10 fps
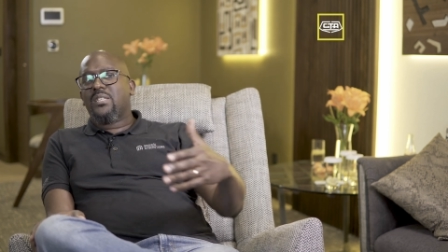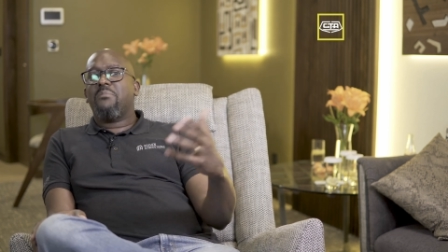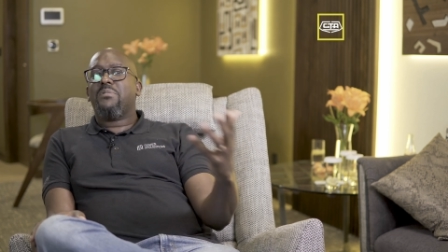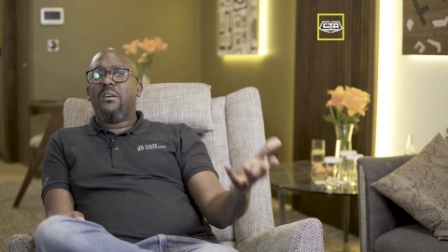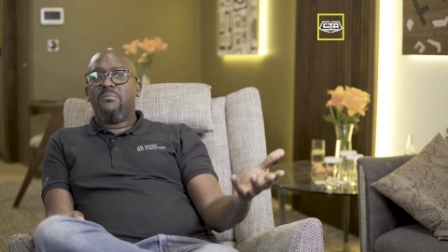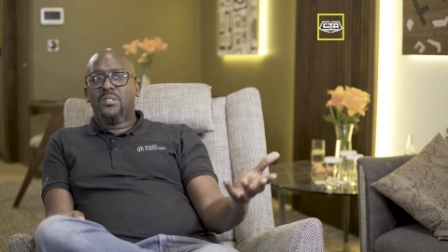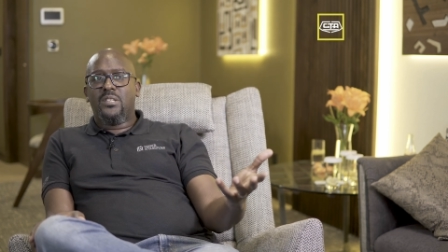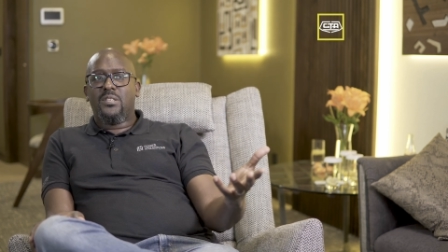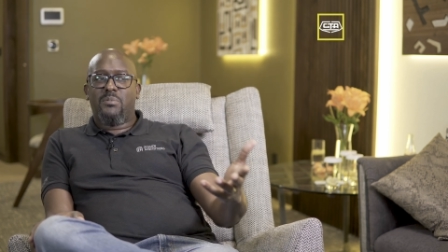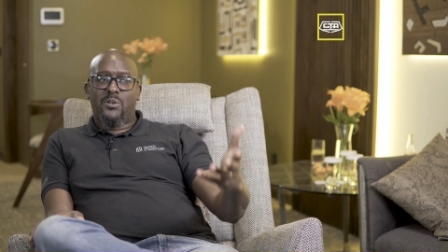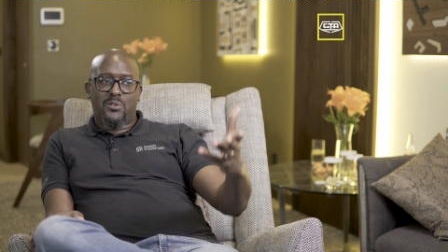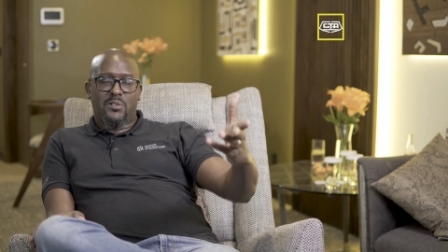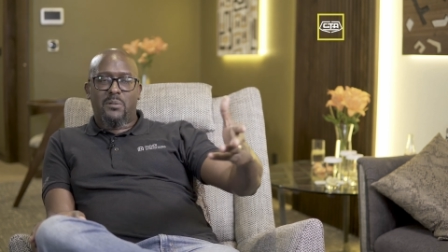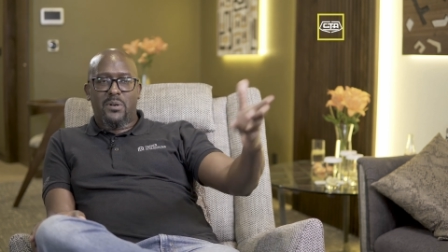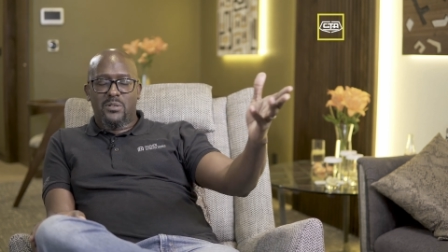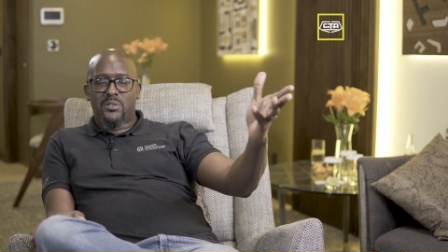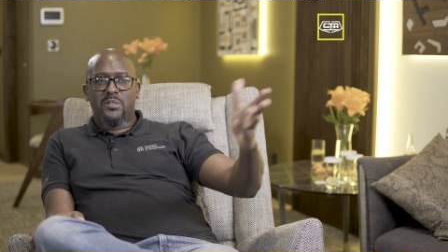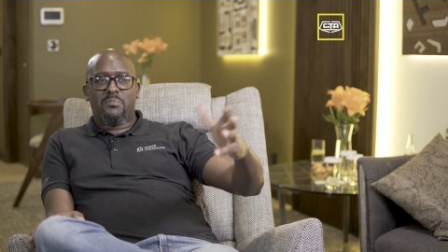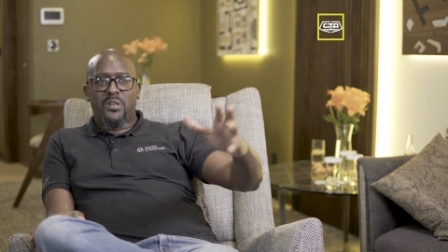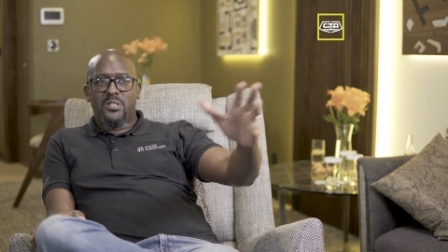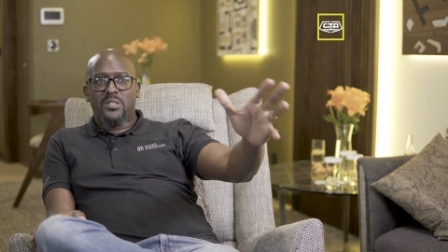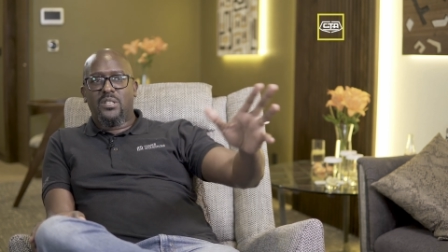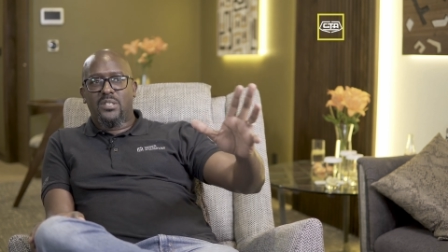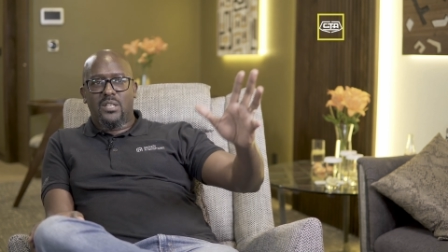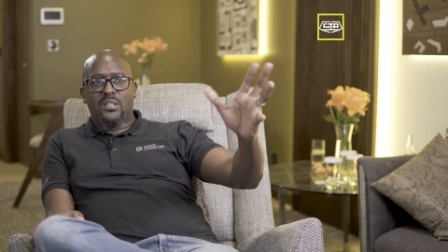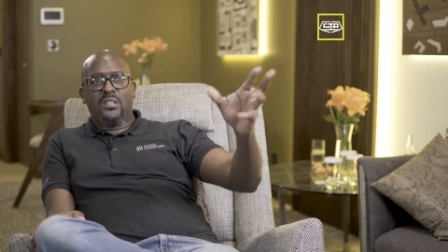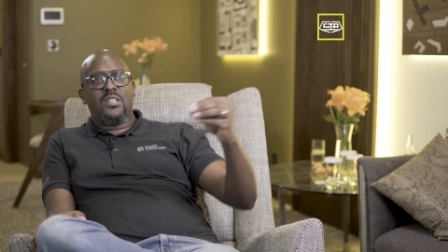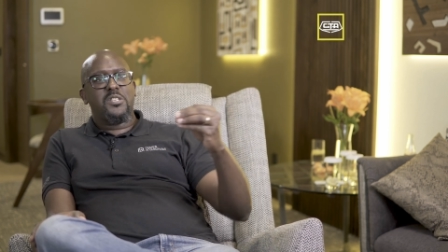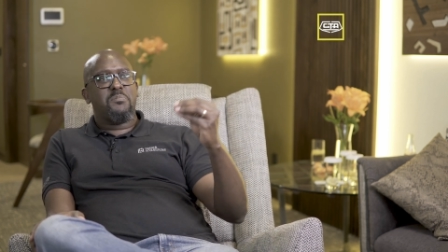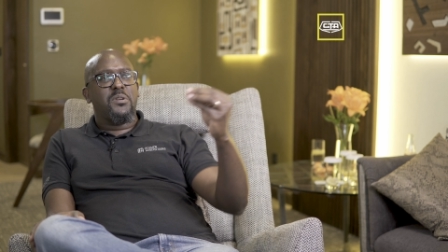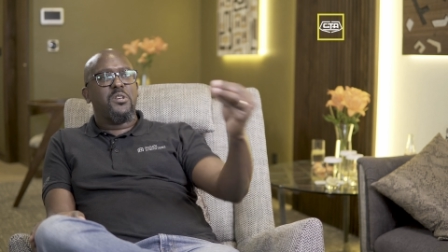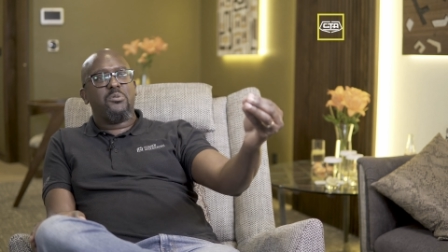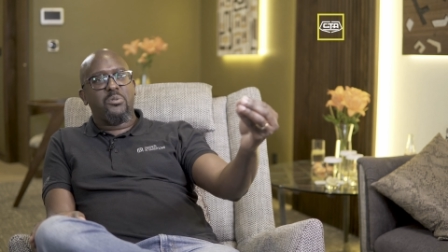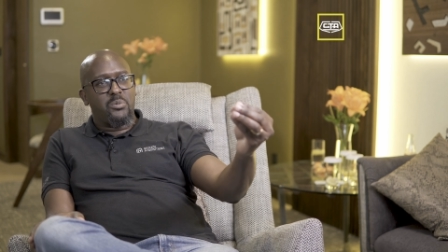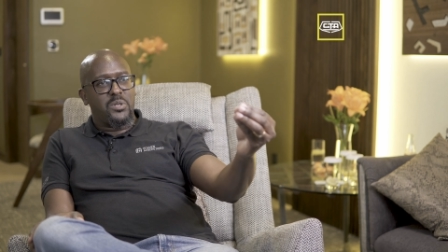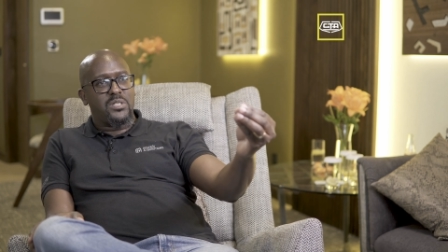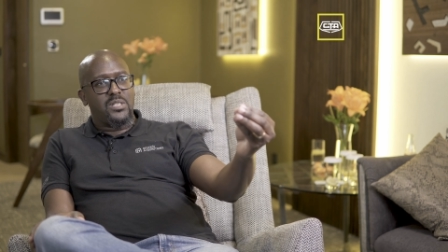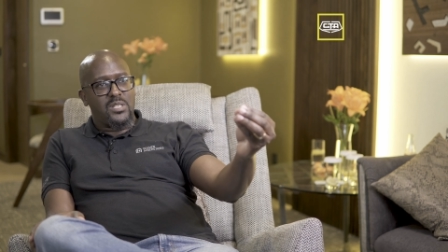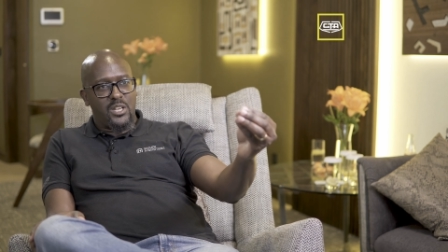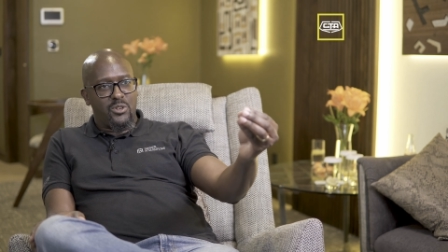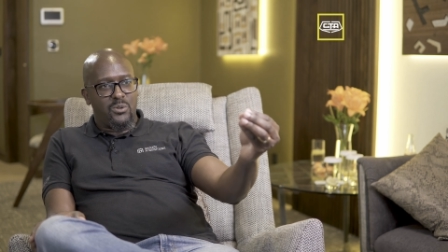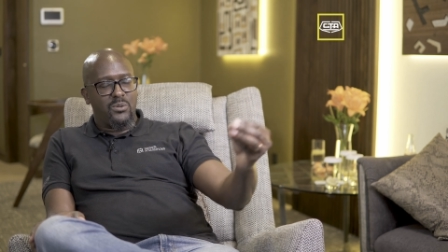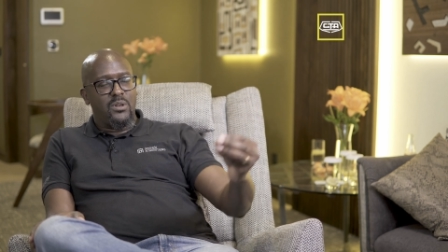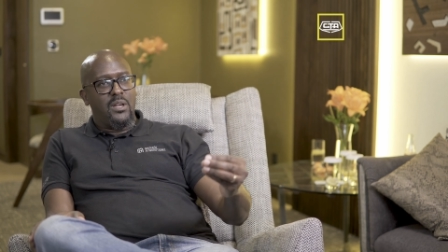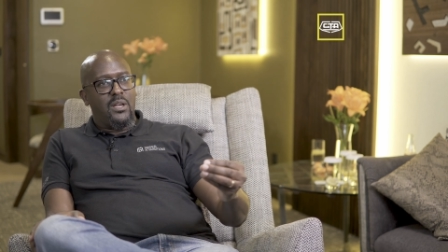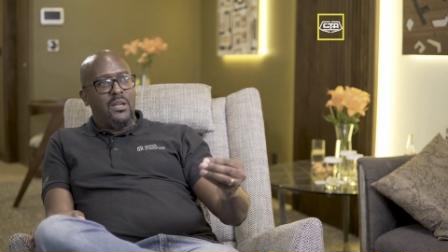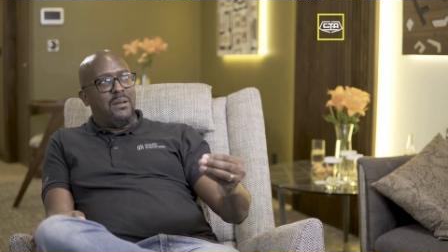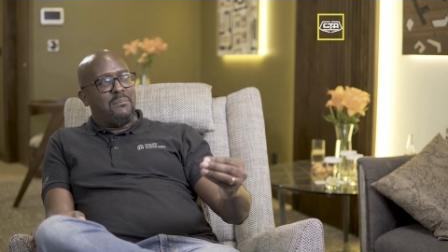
Sometimes it is because of the person's prejudice and the spirit with which they say no. Mm.